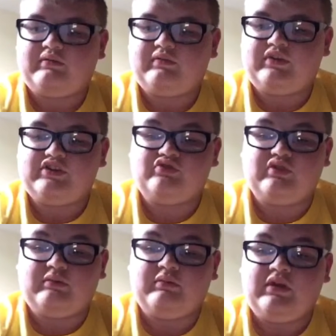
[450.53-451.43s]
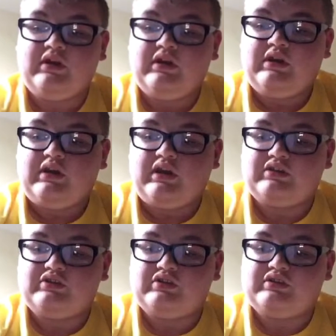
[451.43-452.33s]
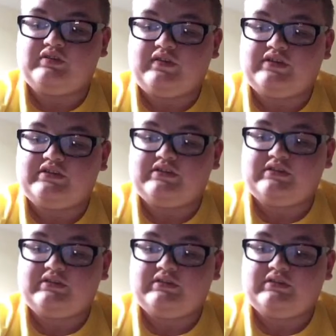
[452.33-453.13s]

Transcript: for your stream, and due to this,